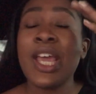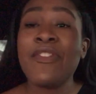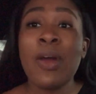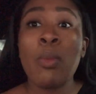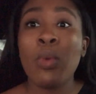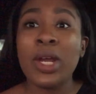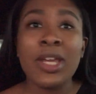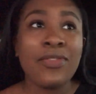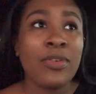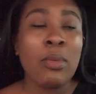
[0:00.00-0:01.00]
if I'm
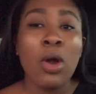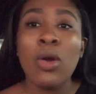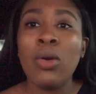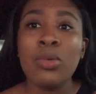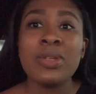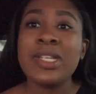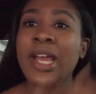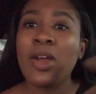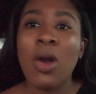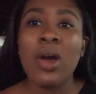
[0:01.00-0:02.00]
working from home to
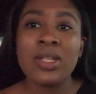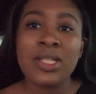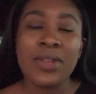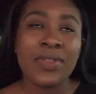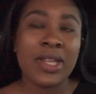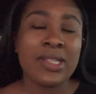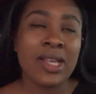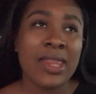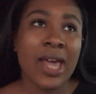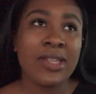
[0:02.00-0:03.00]
take calls and different things
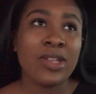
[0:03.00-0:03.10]
like that.